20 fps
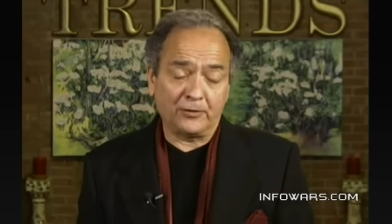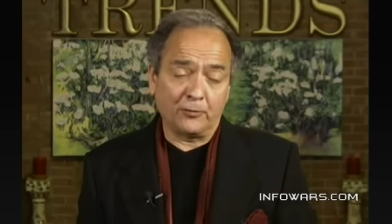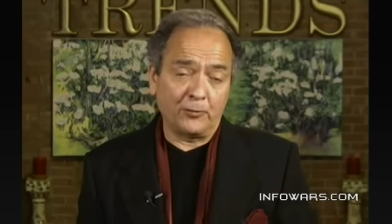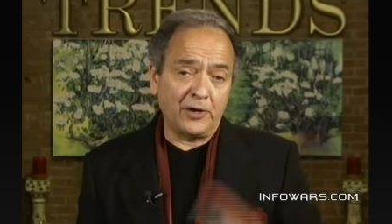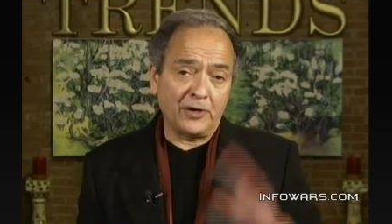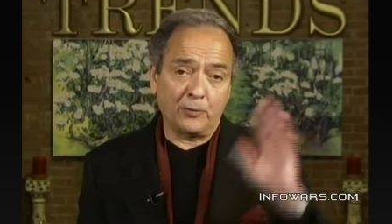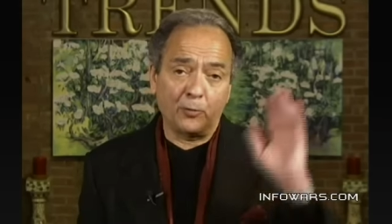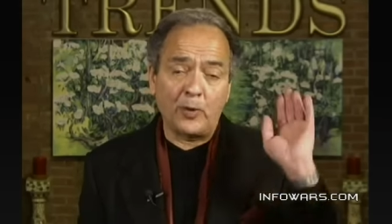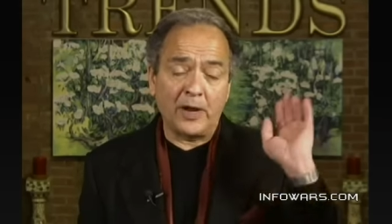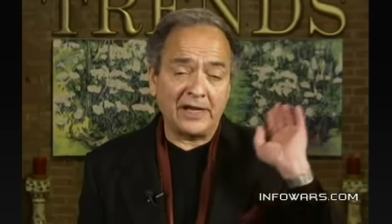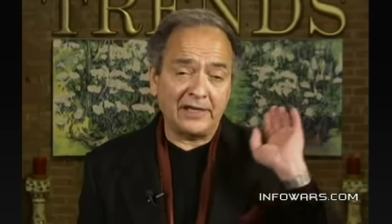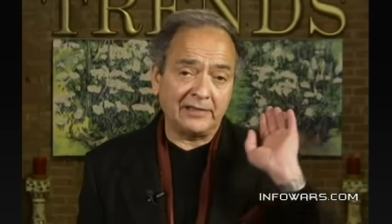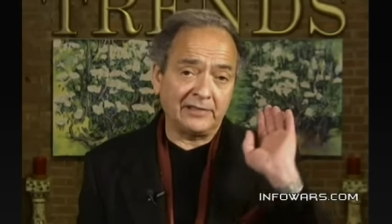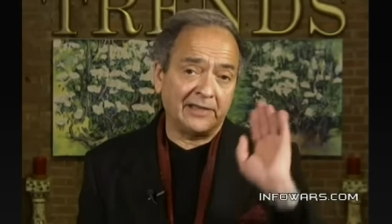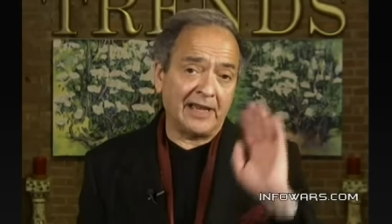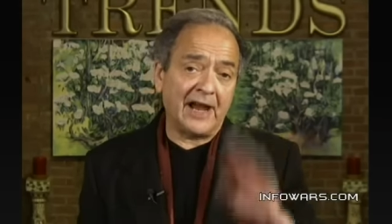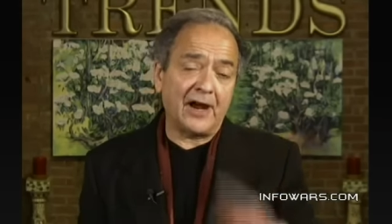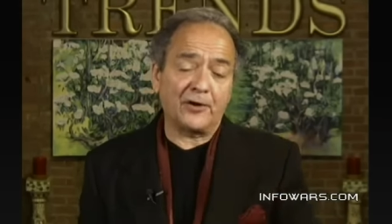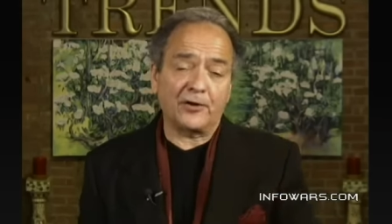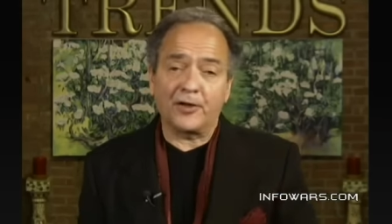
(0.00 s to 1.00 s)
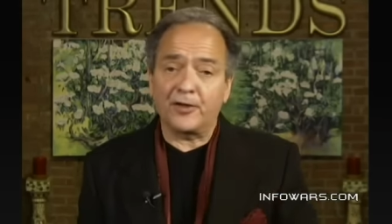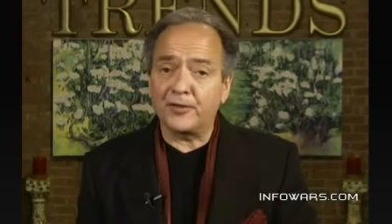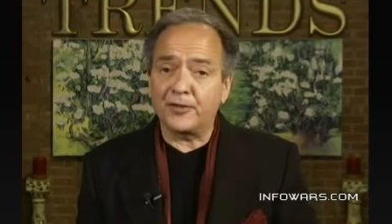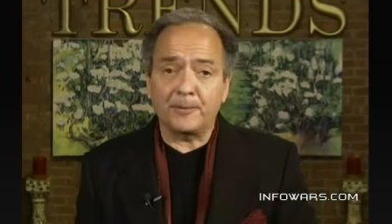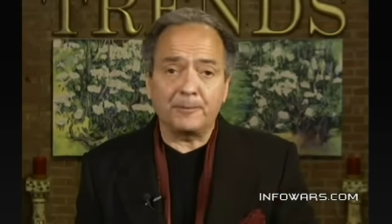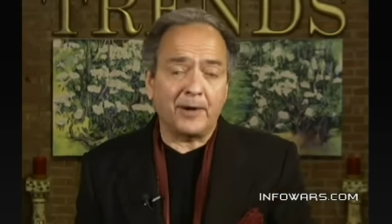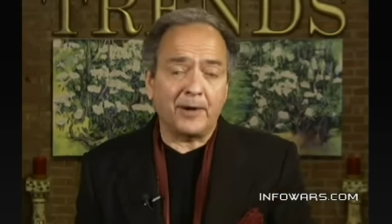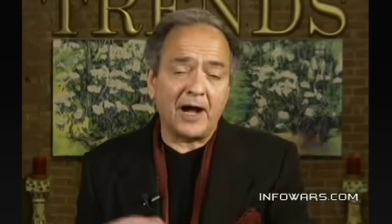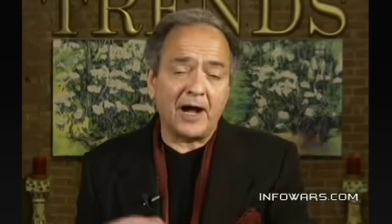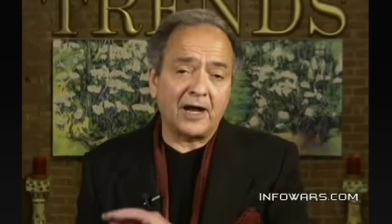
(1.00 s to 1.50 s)
We're way down on the
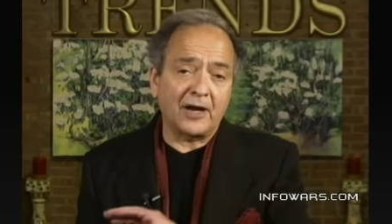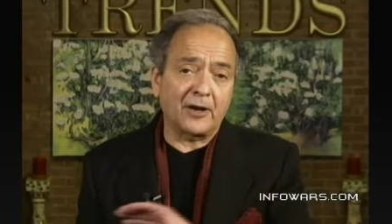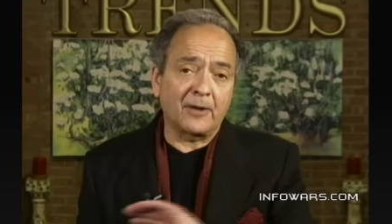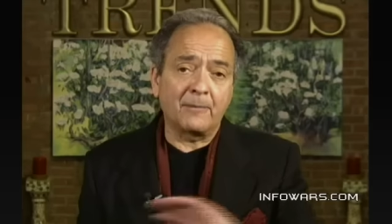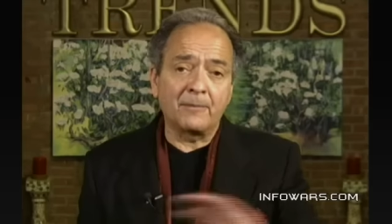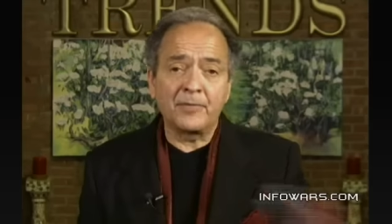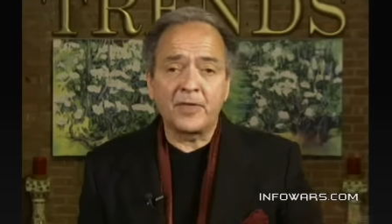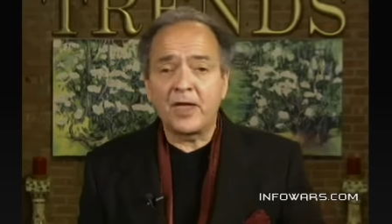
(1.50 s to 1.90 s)
bottom